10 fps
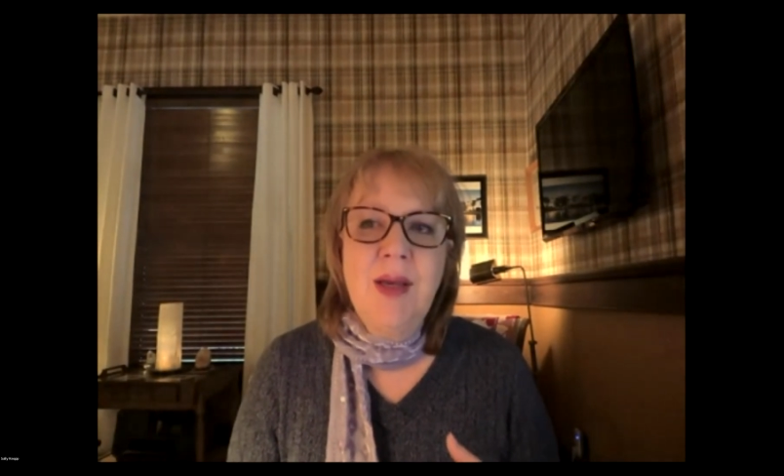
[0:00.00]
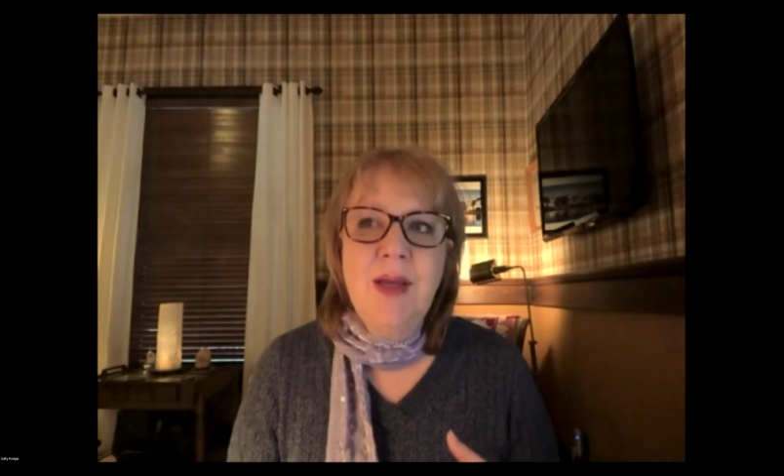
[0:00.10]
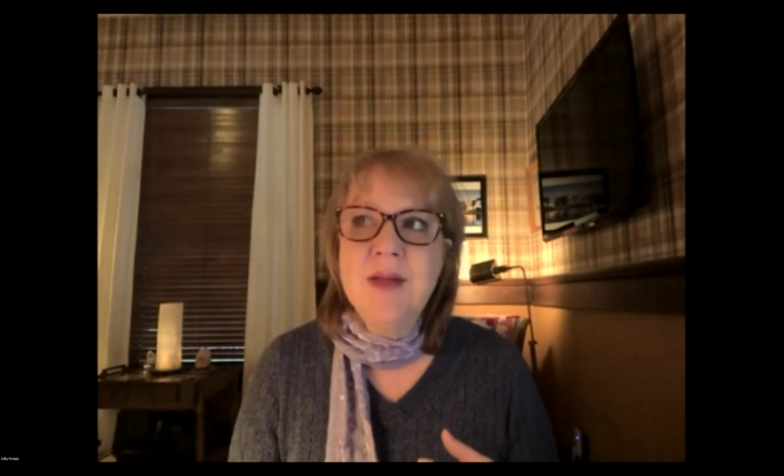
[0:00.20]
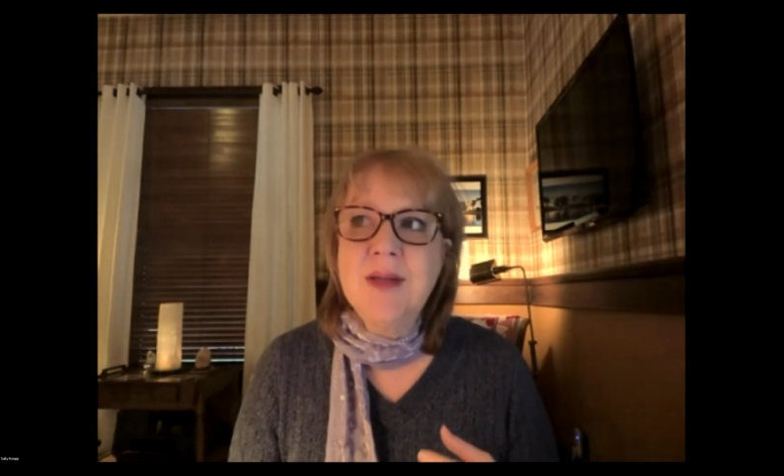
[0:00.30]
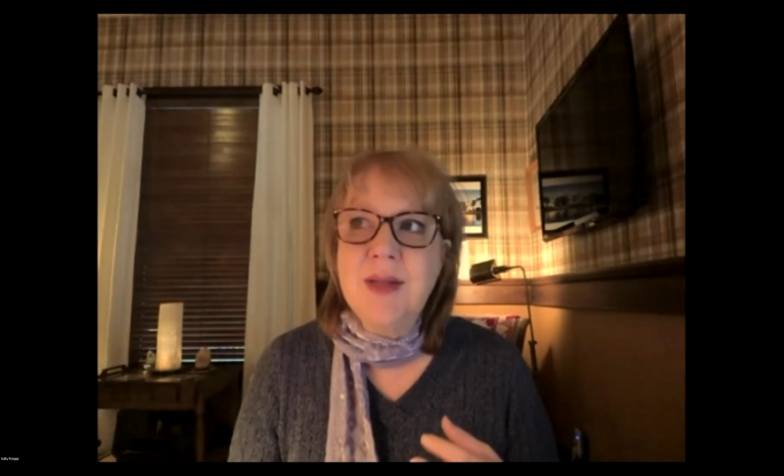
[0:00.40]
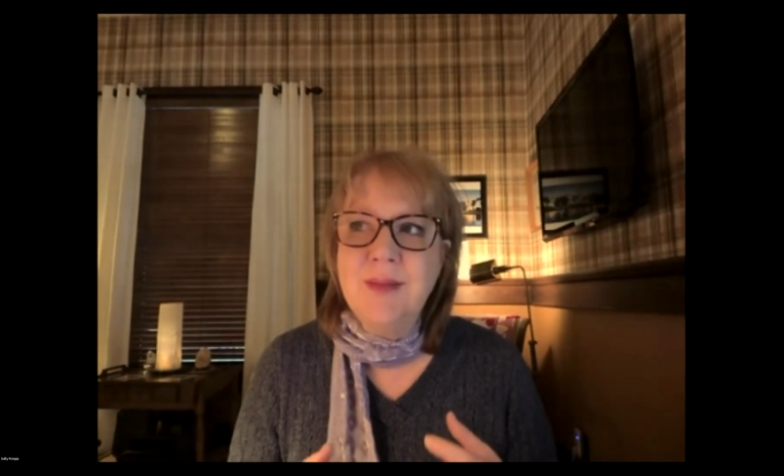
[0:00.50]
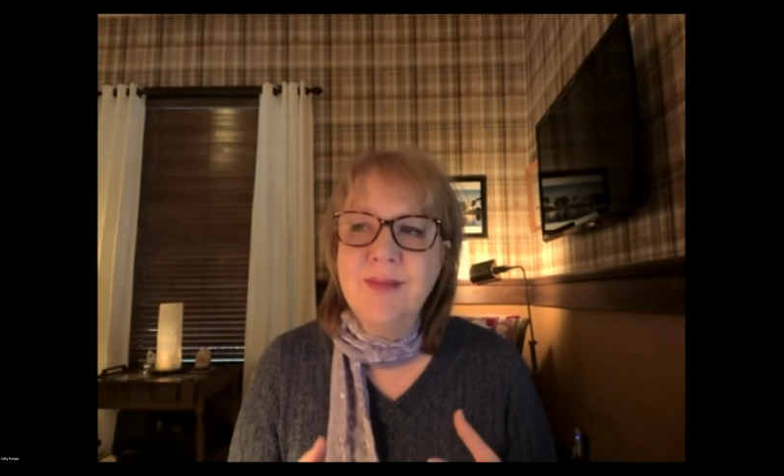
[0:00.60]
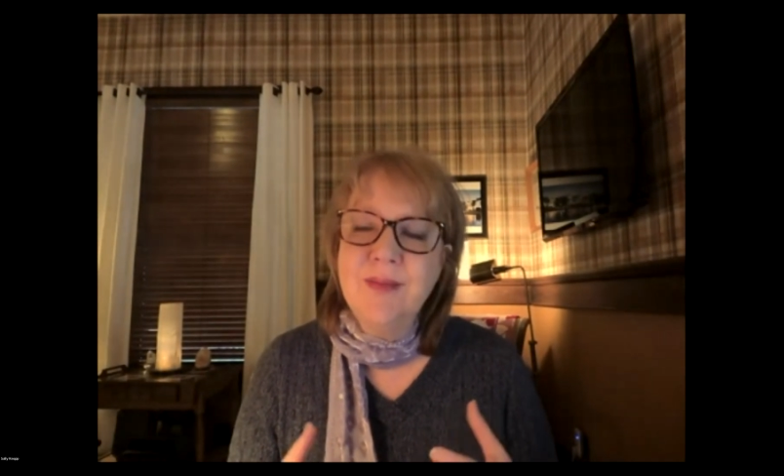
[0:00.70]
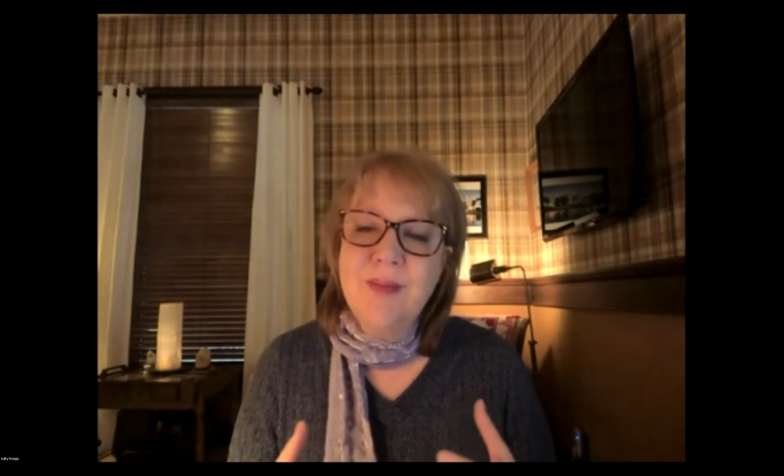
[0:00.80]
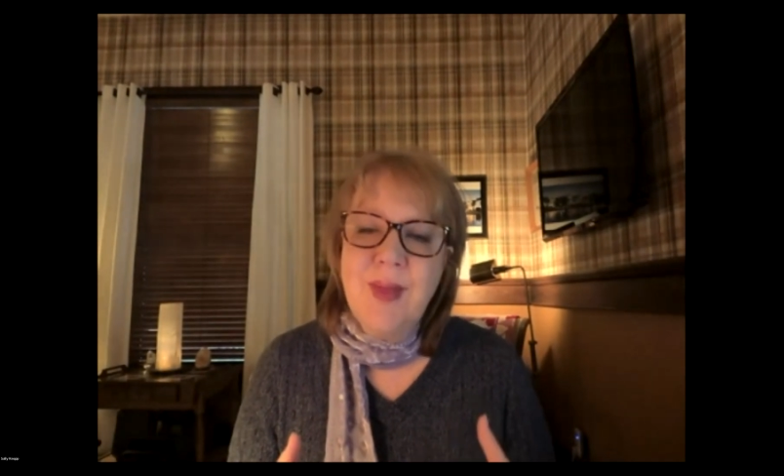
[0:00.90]
It is,
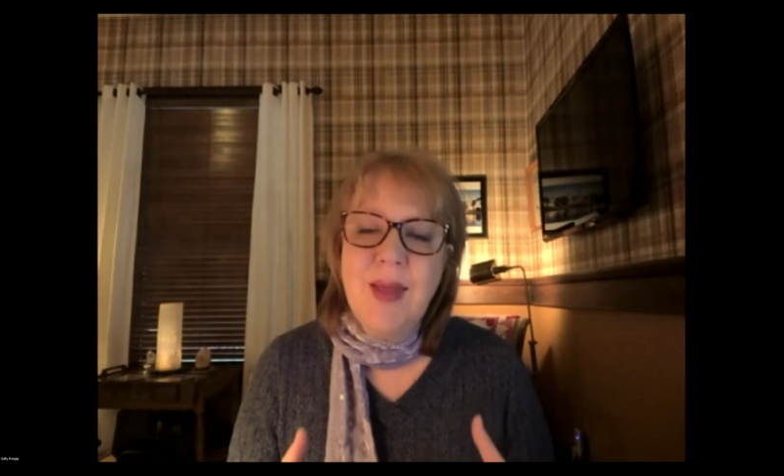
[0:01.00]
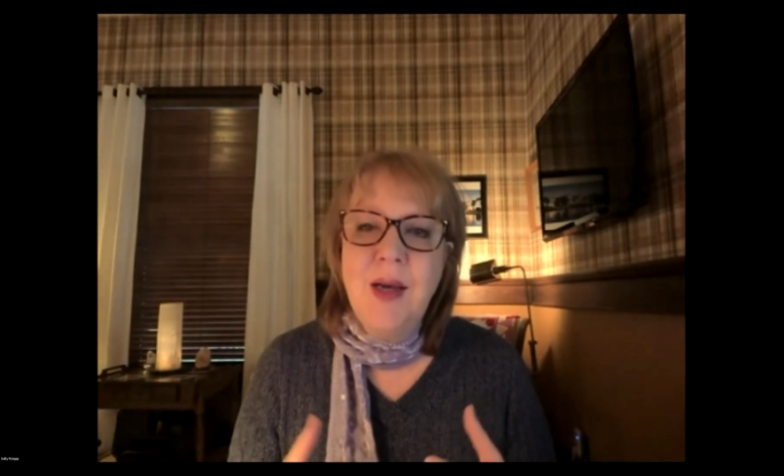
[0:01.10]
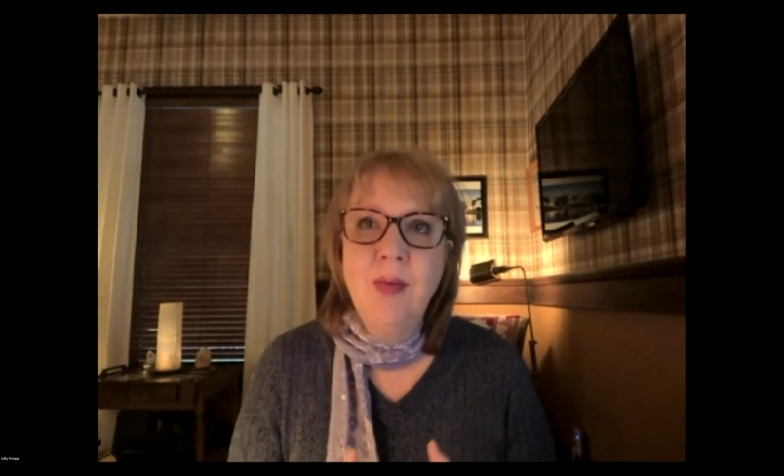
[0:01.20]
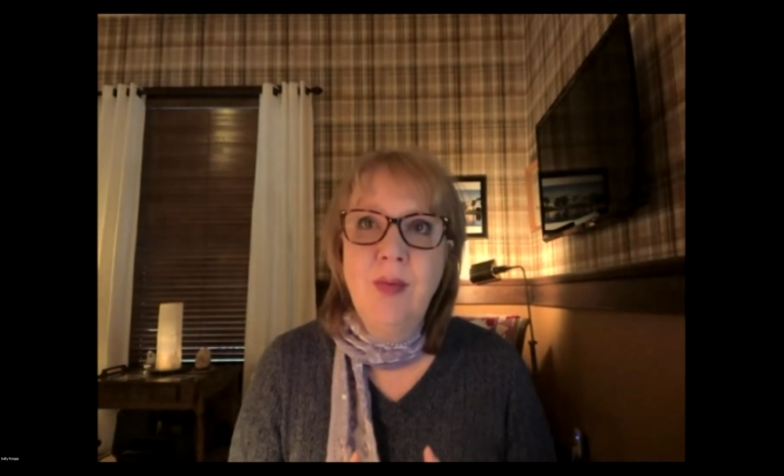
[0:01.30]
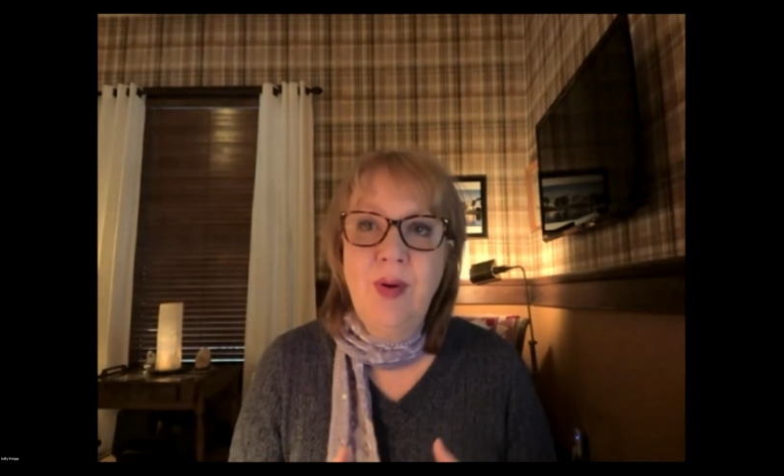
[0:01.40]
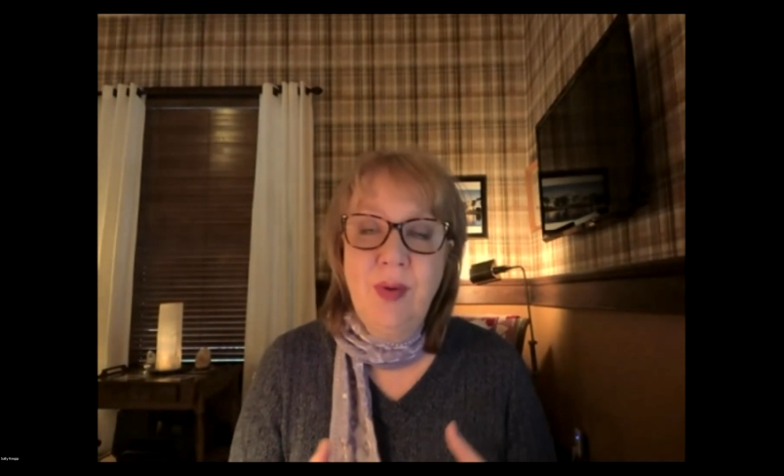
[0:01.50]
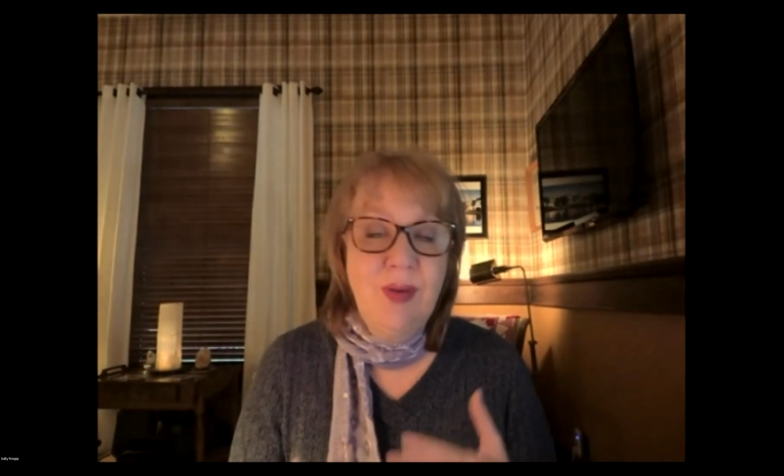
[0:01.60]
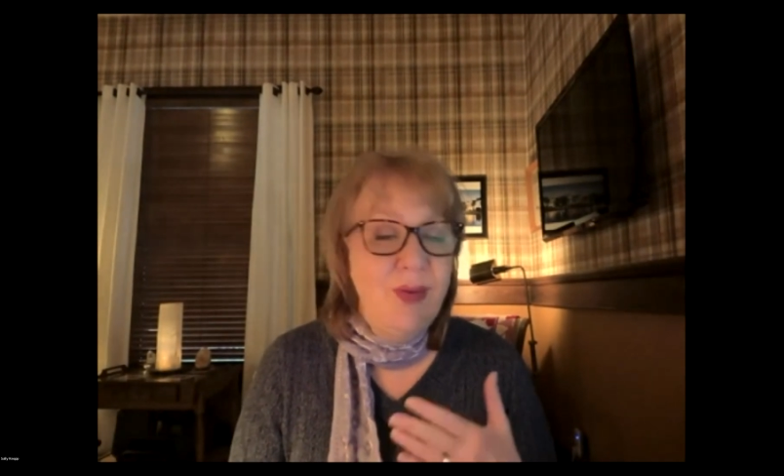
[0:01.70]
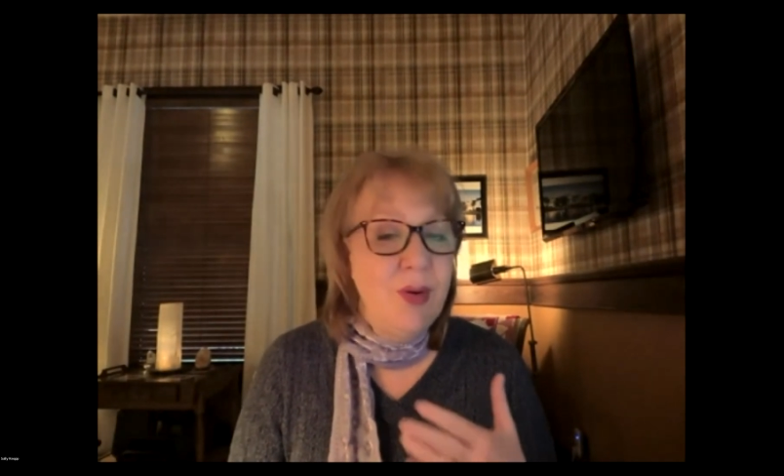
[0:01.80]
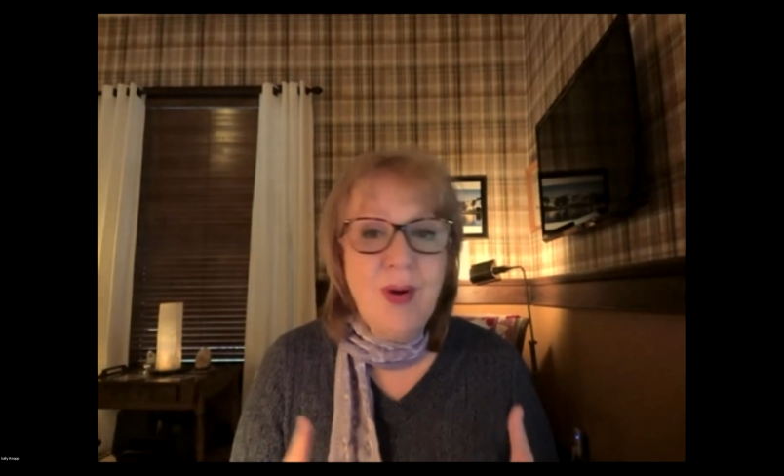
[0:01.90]

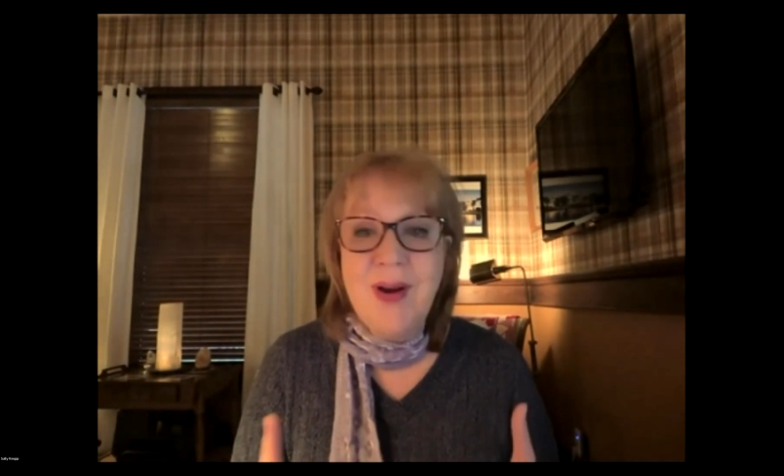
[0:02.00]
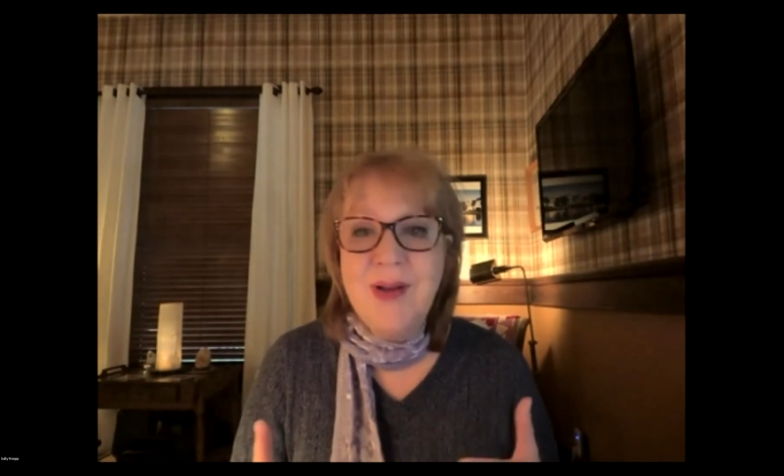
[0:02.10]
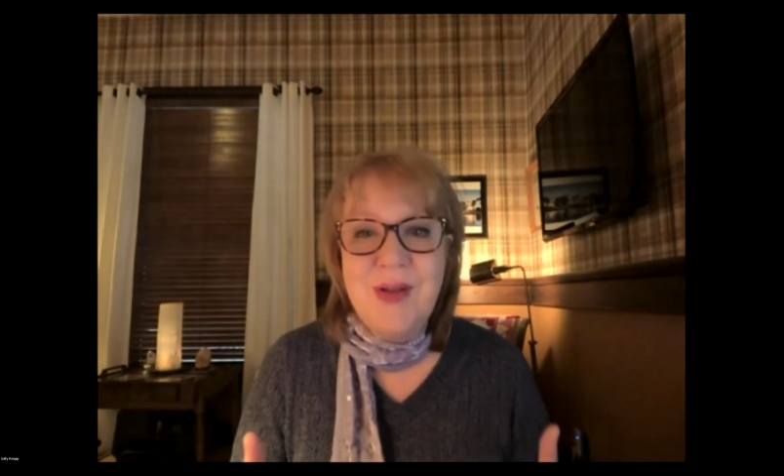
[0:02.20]
if you want